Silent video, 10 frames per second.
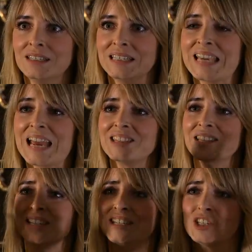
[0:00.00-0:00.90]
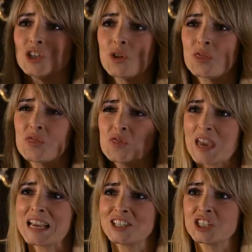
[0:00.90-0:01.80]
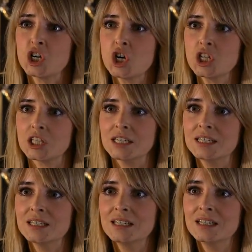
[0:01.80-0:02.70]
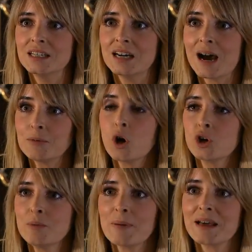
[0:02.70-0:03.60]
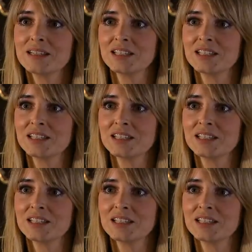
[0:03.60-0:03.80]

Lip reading: Get this into your thick skull. I'm not coming back this